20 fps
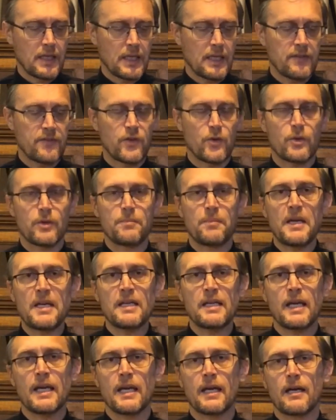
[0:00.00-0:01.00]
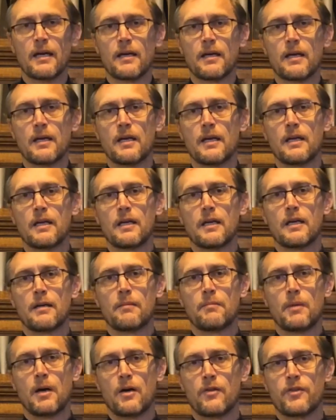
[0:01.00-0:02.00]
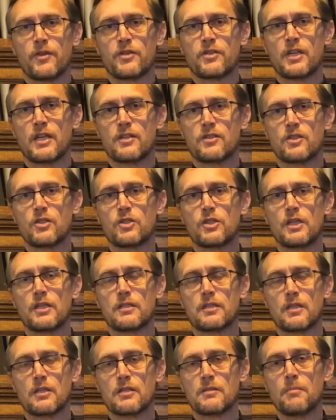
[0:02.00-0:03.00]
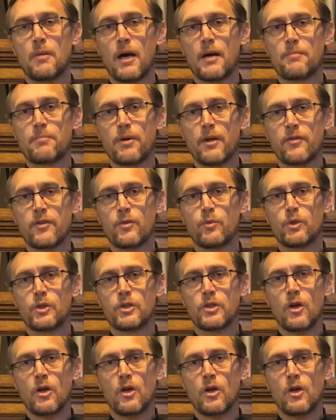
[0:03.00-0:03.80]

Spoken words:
If you had been here, Martha says to Jesus, my brother would